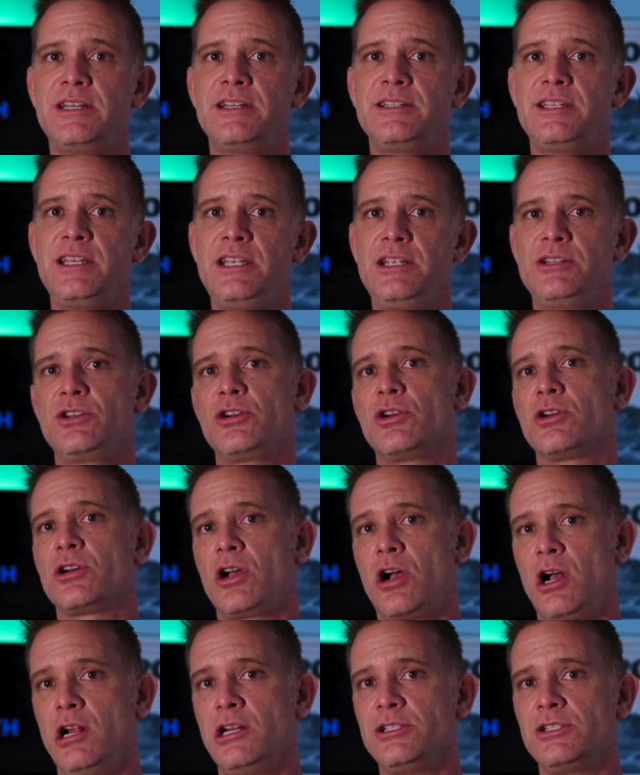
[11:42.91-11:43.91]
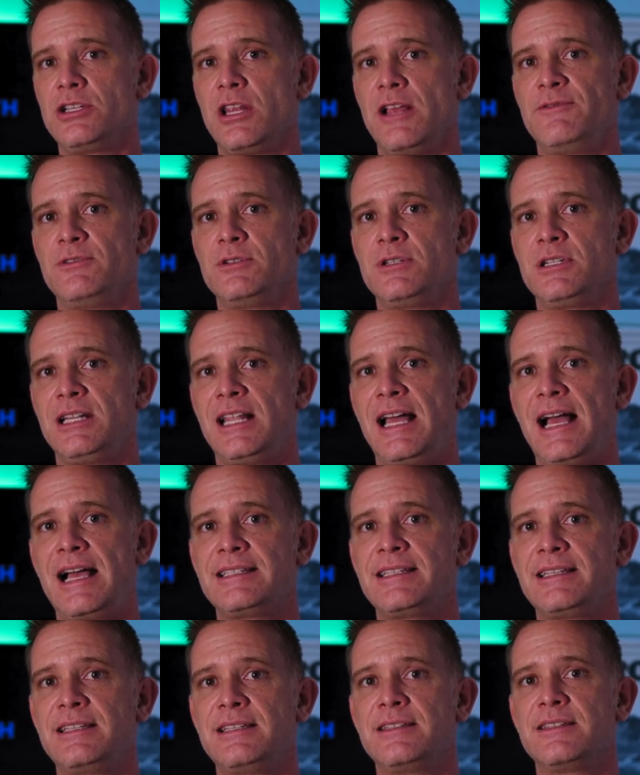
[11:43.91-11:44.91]
to teach her college level
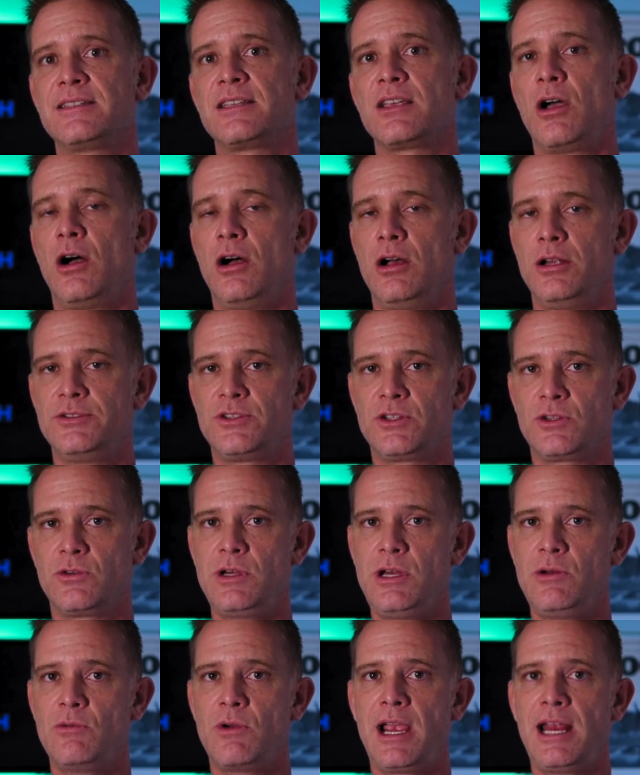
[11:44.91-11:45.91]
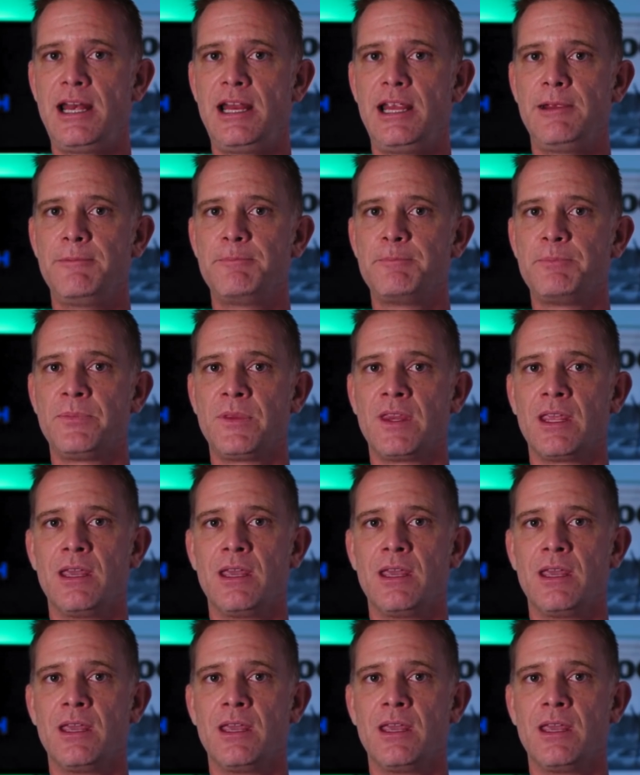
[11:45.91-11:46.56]
classes on screenwriting.